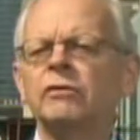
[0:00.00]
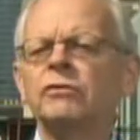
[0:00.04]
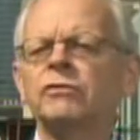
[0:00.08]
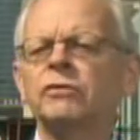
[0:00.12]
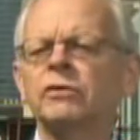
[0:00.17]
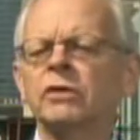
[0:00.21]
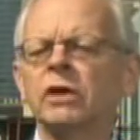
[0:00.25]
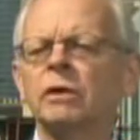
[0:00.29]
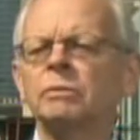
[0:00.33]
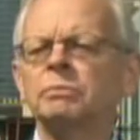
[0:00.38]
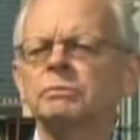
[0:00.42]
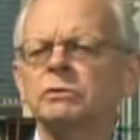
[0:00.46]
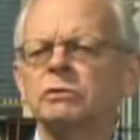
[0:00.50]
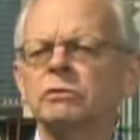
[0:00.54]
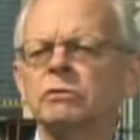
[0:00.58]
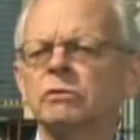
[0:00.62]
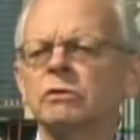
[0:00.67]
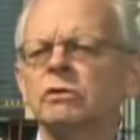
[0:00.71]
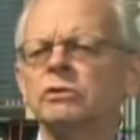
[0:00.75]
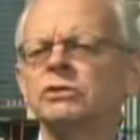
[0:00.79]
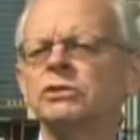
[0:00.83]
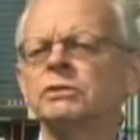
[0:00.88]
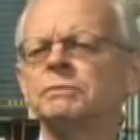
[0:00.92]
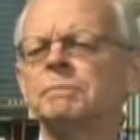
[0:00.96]

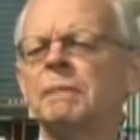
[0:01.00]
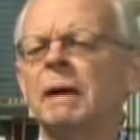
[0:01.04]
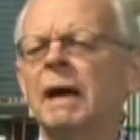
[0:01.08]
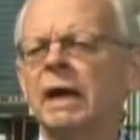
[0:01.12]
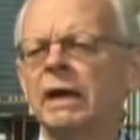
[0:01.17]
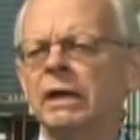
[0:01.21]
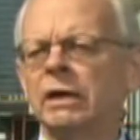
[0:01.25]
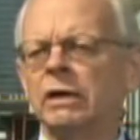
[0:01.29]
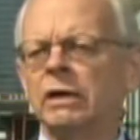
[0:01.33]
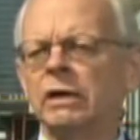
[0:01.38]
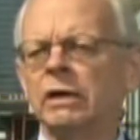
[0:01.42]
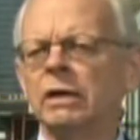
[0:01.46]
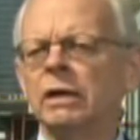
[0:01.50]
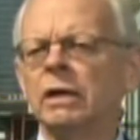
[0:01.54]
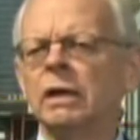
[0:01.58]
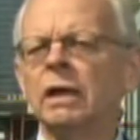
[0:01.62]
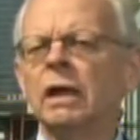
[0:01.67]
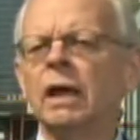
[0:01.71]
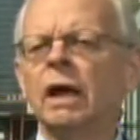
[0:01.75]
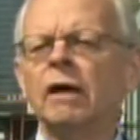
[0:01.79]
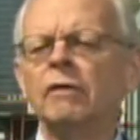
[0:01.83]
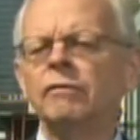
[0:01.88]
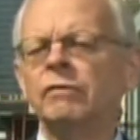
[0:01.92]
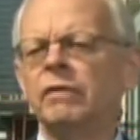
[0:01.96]
sculptural spire
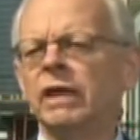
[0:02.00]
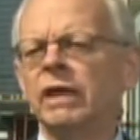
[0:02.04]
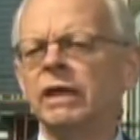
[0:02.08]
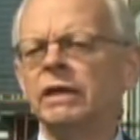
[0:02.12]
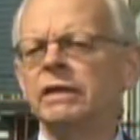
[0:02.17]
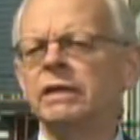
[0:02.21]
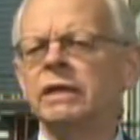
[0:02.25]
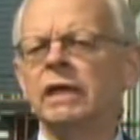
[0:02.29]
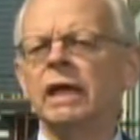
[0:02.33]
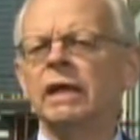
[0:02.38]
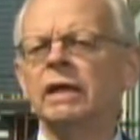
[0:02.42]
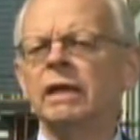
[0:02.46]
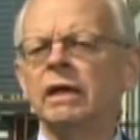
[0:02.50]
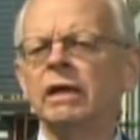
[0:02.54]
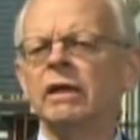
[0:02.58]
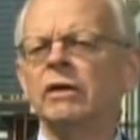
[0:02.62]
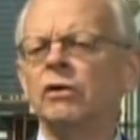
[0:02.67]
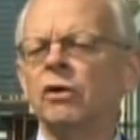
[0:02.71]
of the antenna,